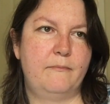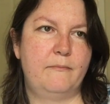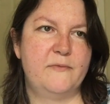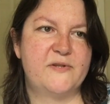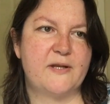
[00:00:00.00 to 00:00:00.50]

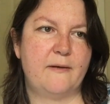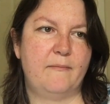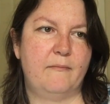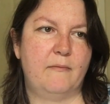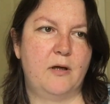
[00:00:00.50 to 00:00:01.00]

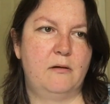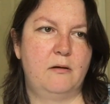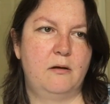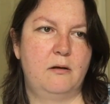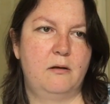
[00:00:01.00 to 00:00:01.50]
some
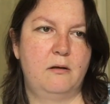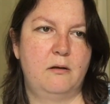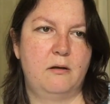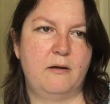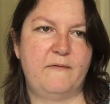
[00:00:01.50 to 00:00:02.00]

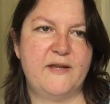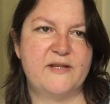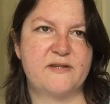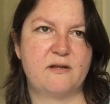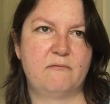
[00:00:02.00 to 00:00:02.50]
of
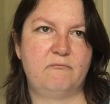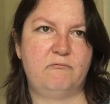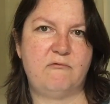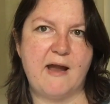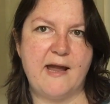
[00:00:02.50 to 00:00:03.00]
this
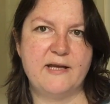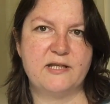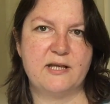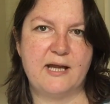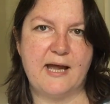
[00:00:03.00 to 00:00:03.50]
red
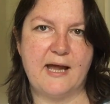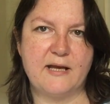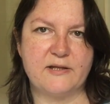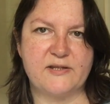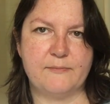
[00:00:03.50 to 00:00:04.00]

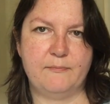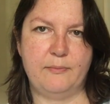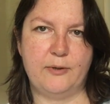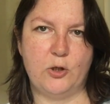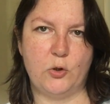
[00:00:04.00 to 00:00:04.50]
and some
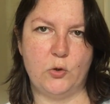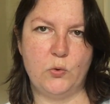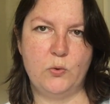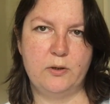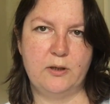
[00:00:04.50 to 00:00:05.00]

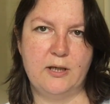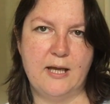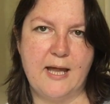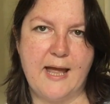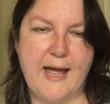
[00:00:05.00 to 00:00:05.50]
blue,
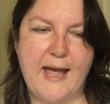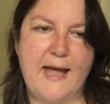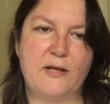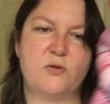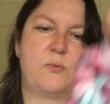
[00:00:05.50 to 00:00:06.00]

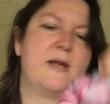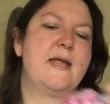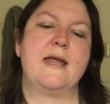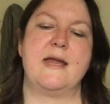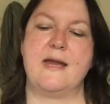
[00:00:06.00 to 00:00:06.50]
and
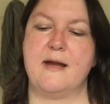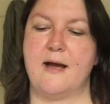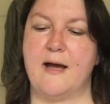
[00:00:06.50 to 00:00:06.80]
we